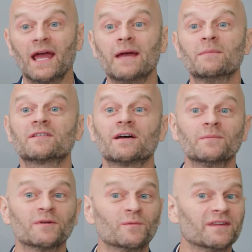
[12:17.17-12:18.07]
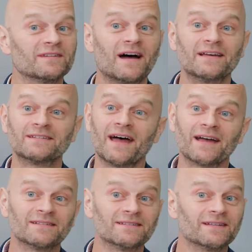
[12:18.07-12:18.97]
Amos comes in with this ice
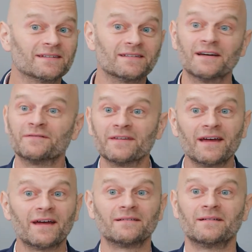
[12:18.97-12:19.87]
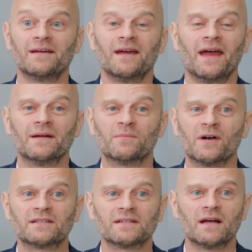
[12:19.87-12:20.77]
axe and says, enough of that, and
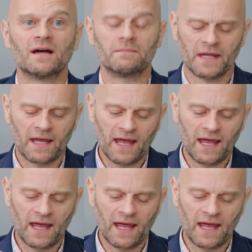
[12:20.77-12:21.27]
breaks it up.